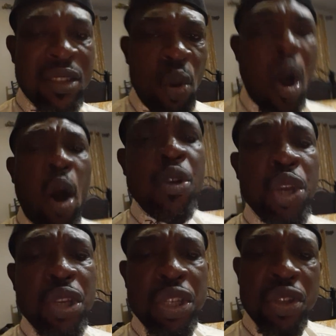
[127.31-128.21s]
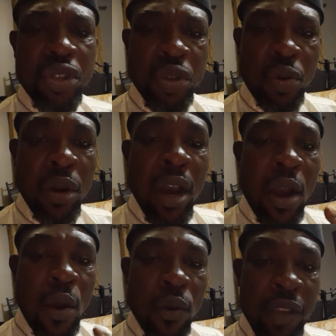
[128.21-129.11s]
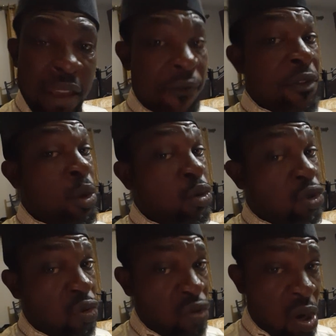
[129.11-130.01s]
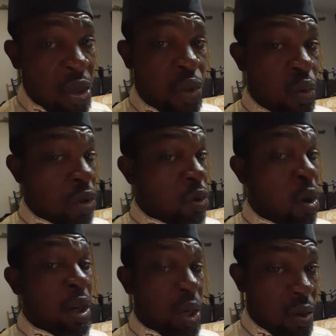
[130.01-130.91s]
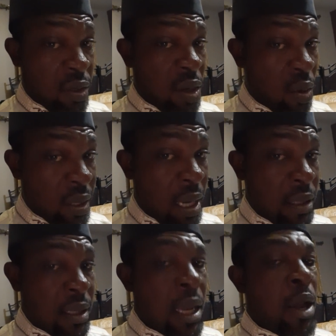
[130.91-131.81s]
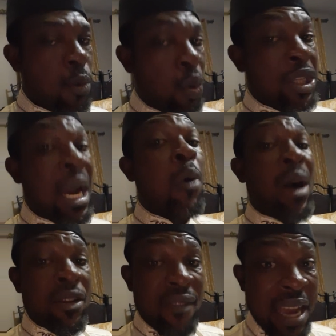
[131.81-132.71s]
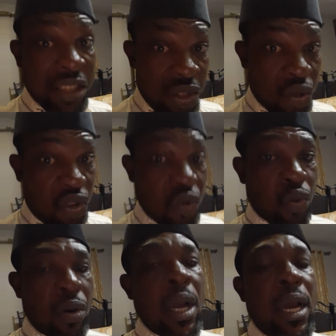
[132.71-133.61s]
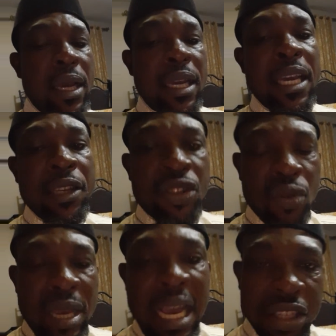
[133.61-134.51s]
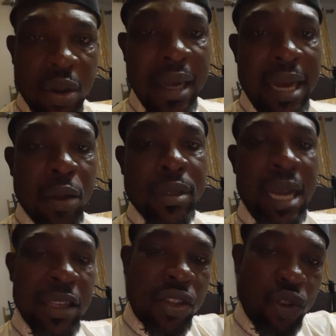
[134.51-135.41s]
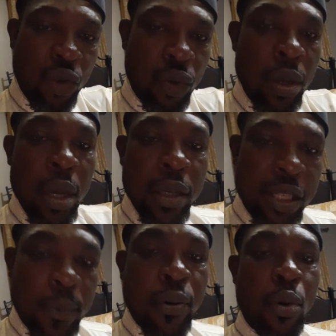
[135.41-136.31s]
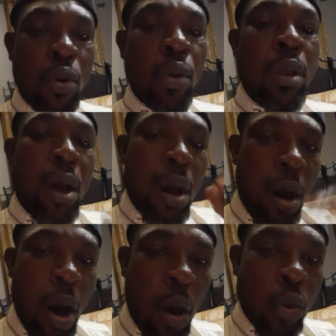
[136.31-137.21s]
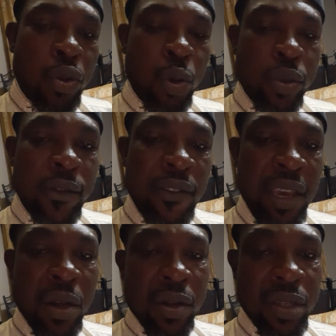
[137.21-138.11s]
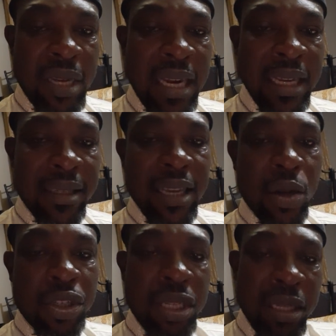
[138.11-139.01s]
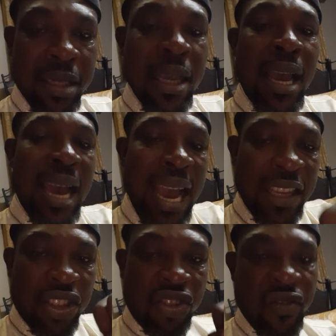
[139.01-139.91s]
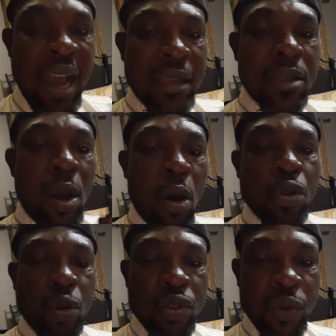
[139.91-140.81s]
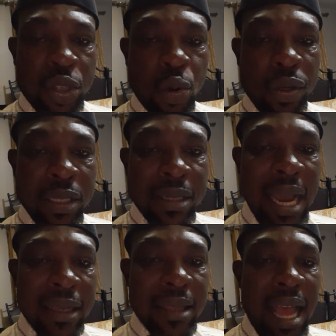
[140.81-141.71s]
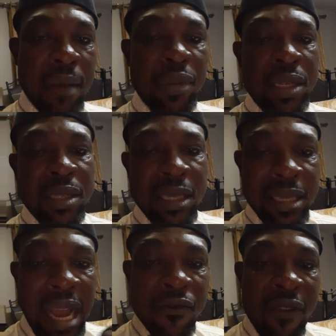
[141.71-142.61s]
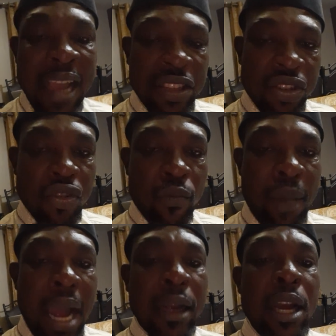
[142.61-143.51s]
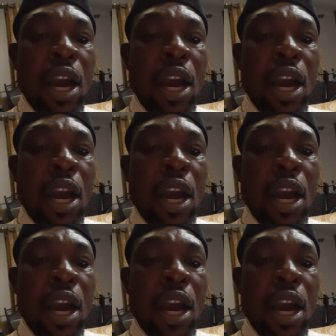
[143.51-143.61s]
So all you need to do, if you do not want to call a consultant, which I will advise you to, is to get your accountant to spool all those figures on an Excel sheet, extract all those withholding tax liabilities, and write to your bank